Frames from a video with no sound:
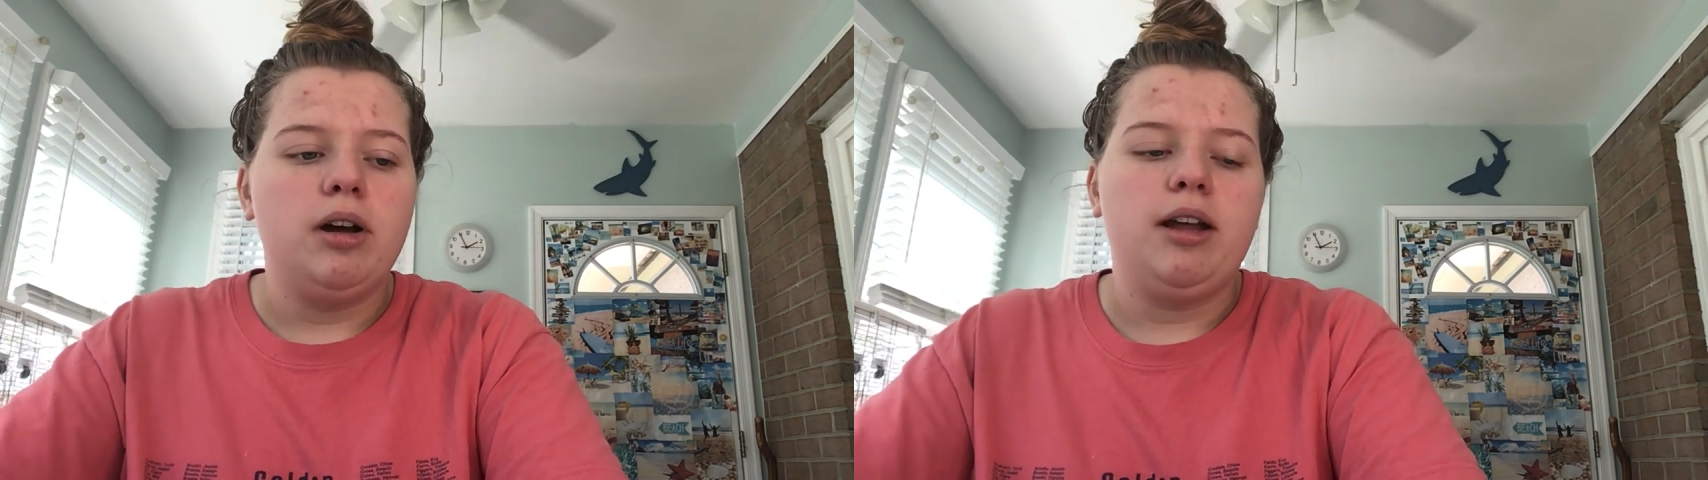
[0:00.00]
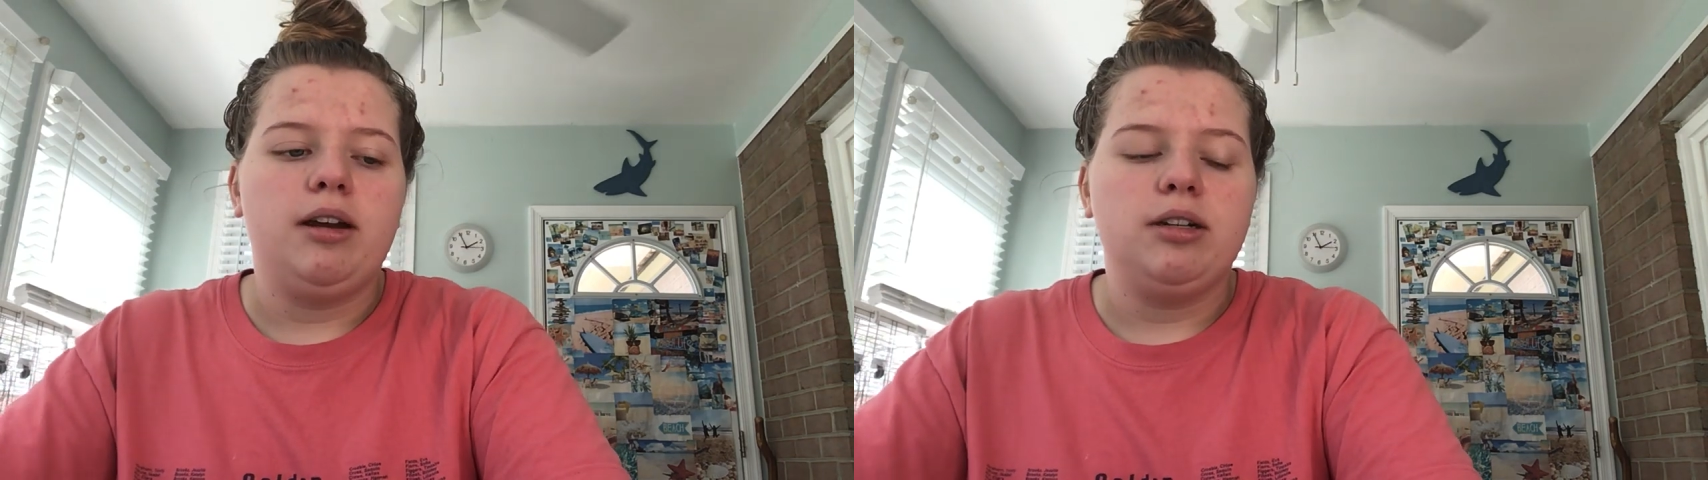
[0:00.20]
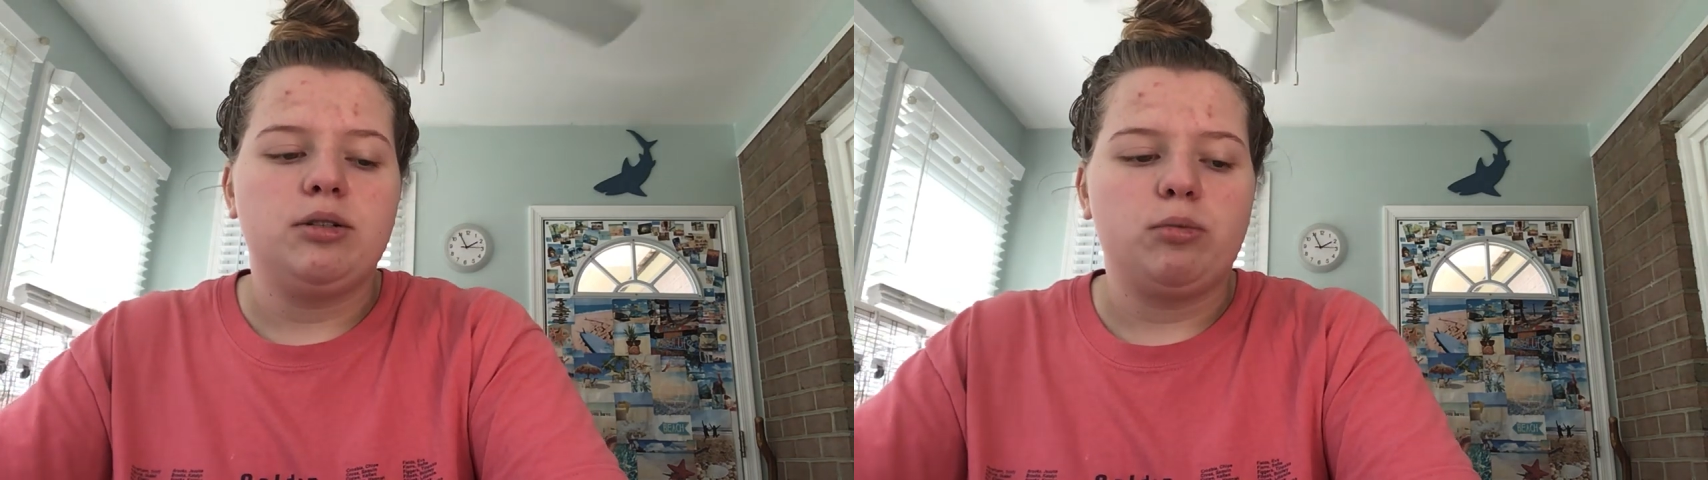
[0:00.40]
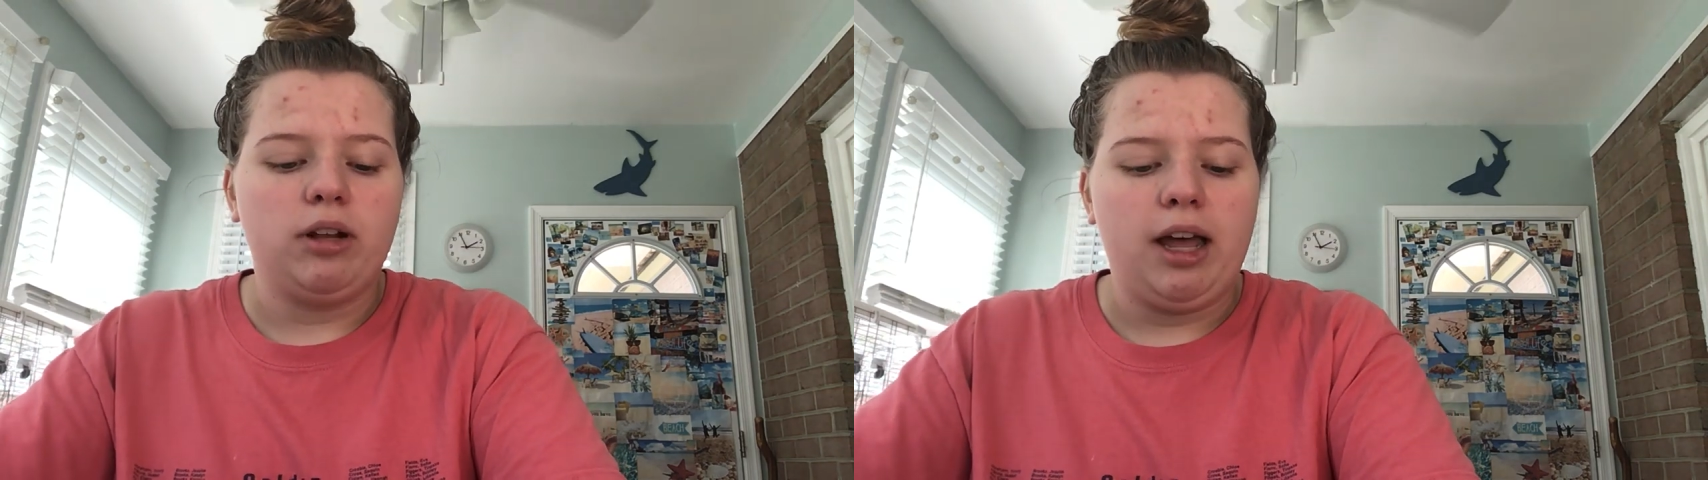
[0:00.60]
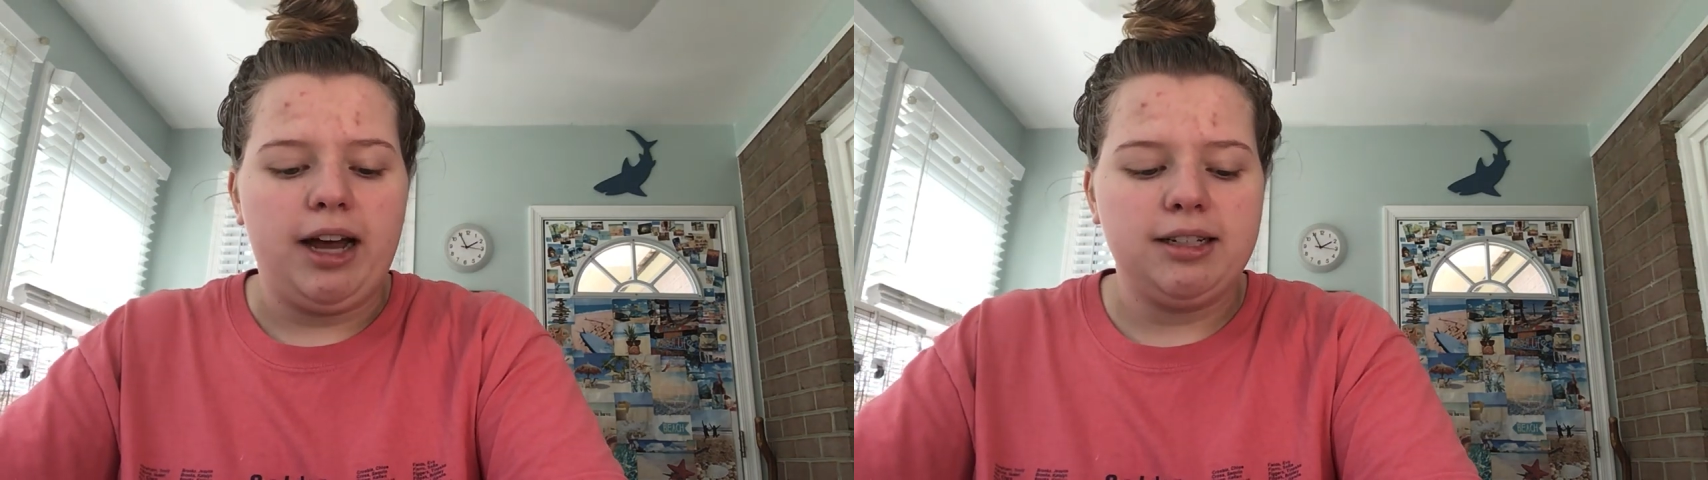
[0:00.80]
and
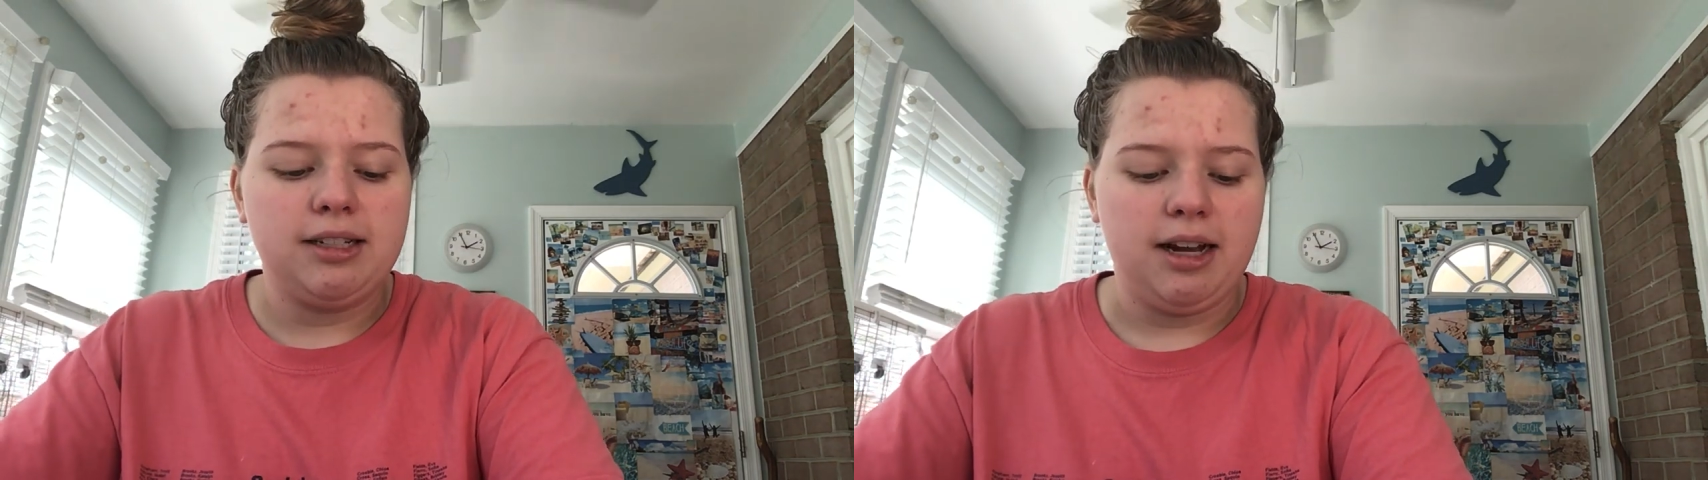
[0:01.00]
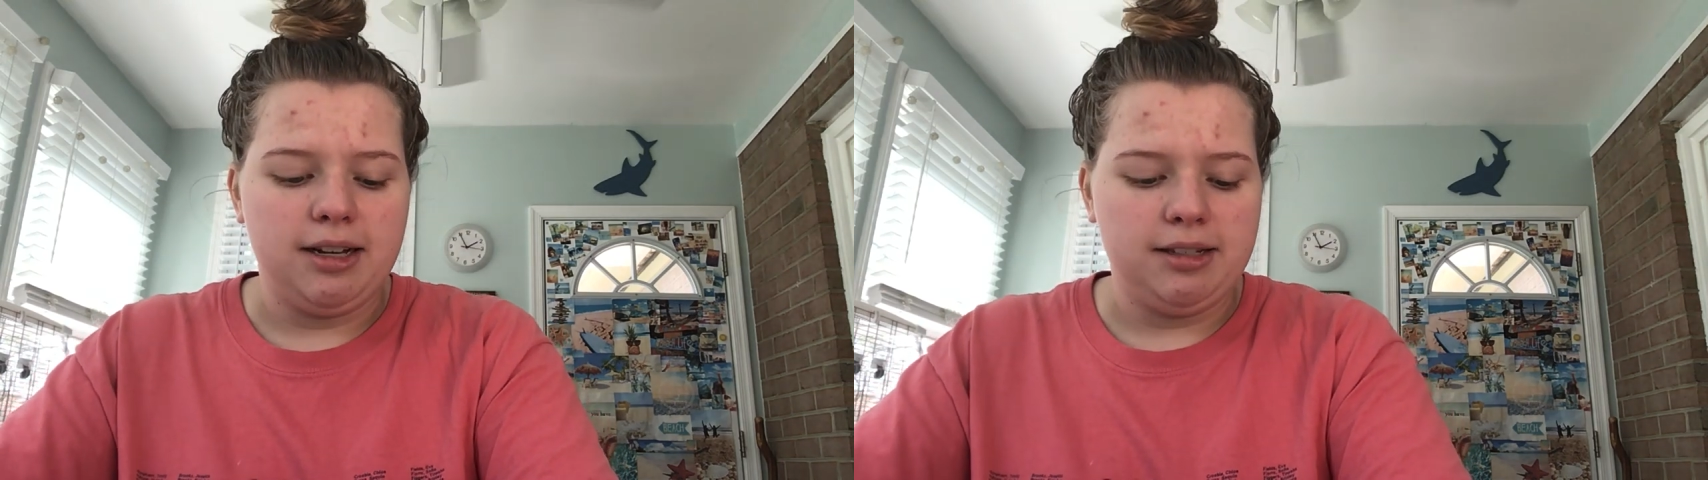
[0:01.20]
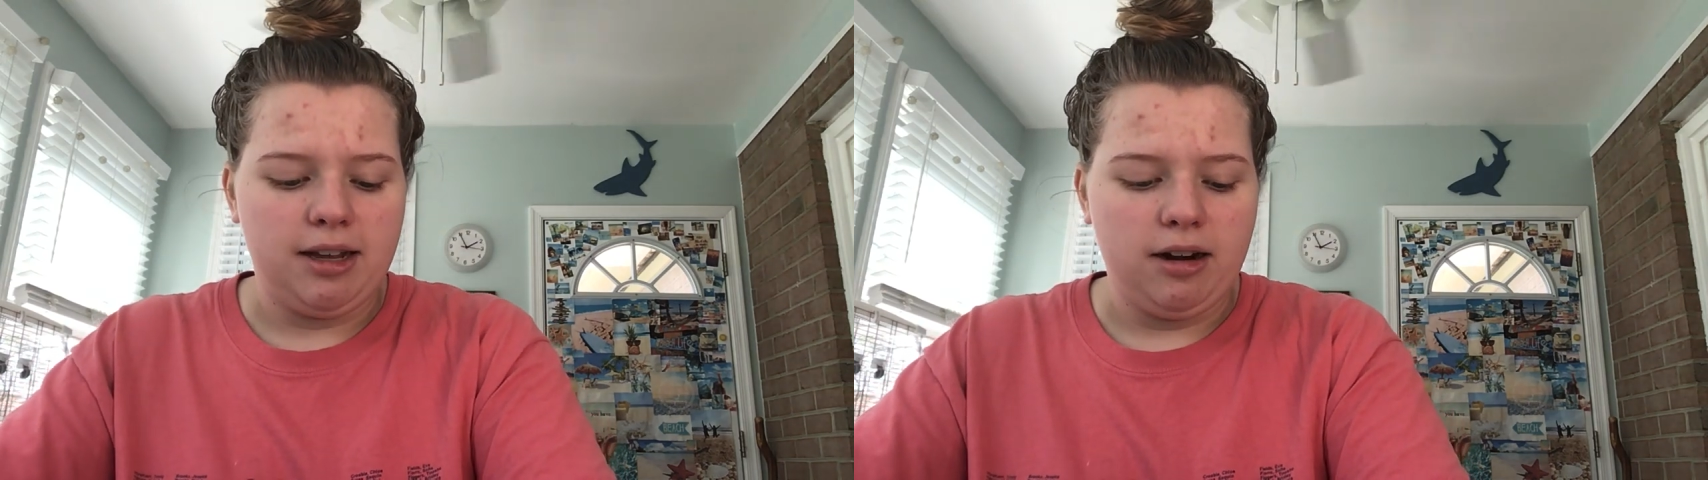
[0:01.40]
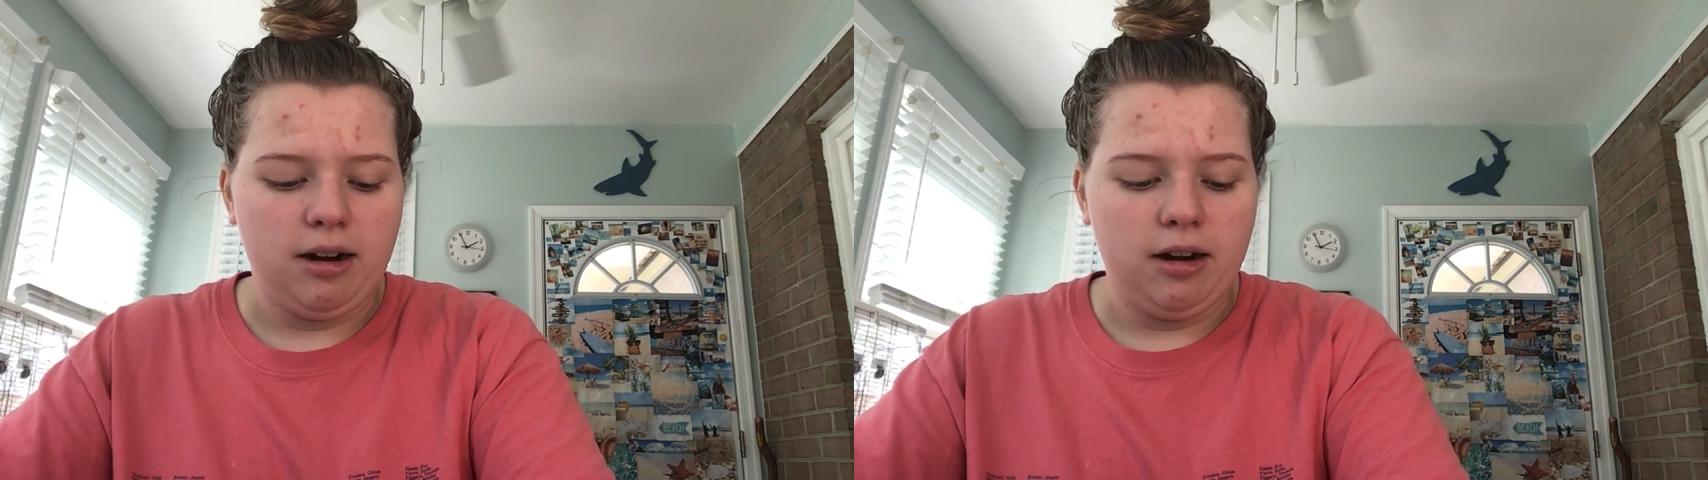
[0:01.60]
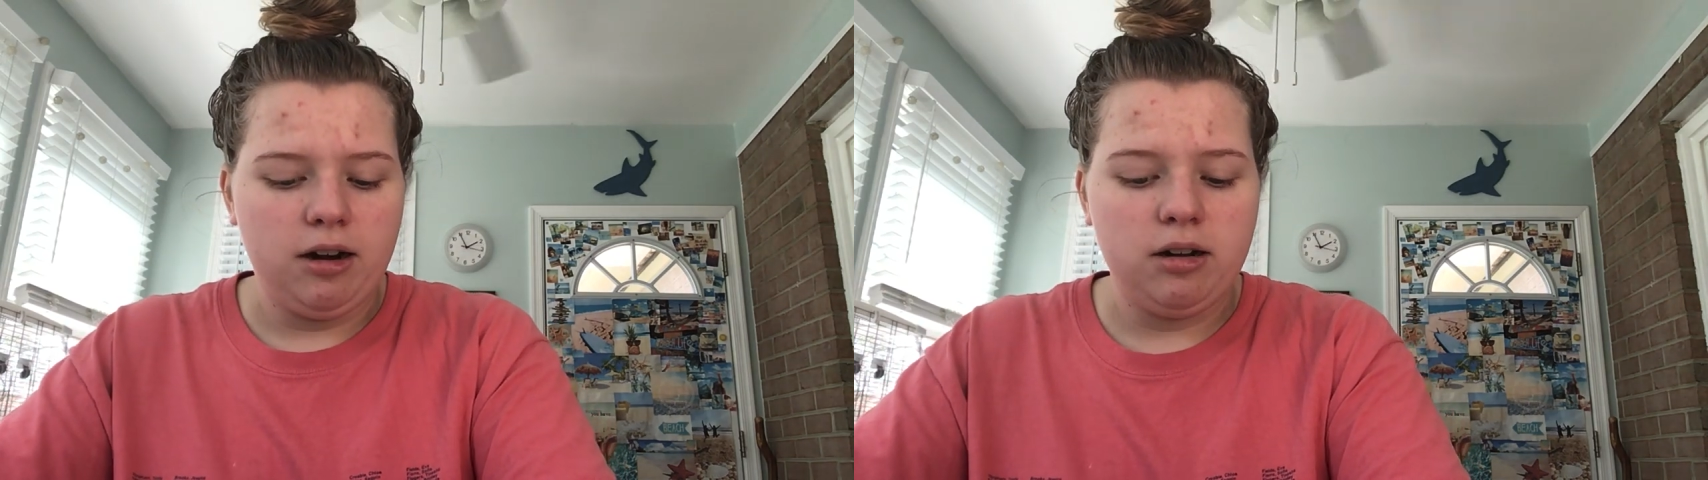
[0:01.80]
relaxed as
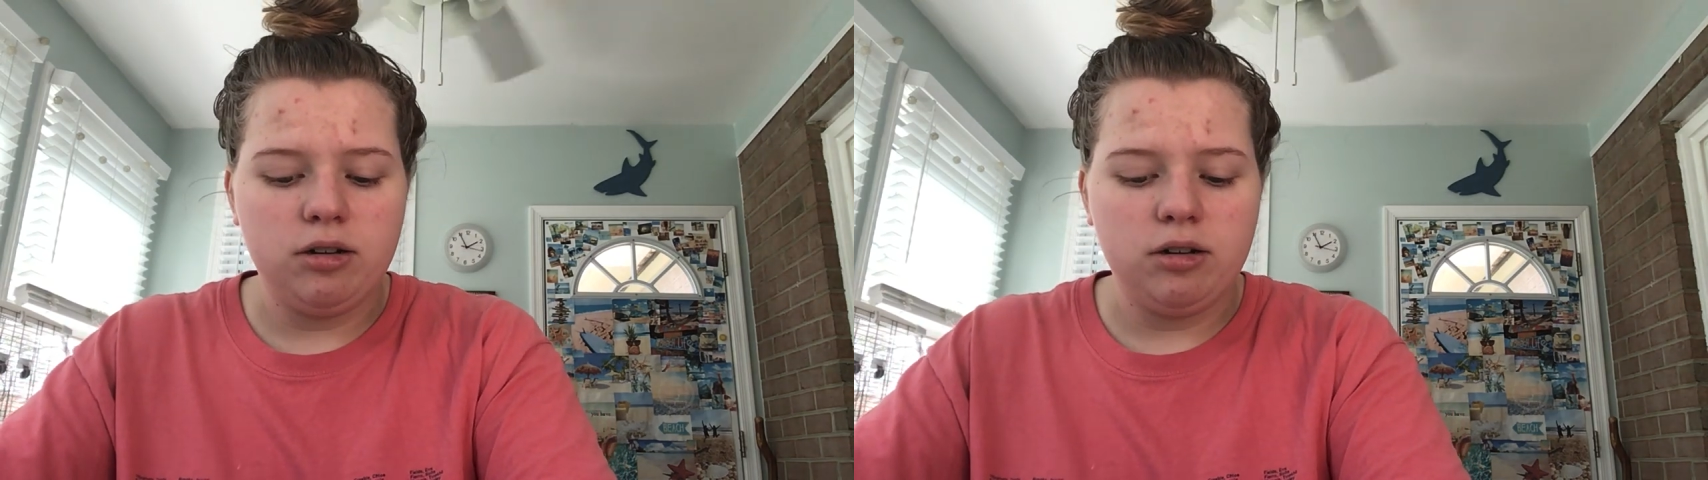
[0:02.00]
they're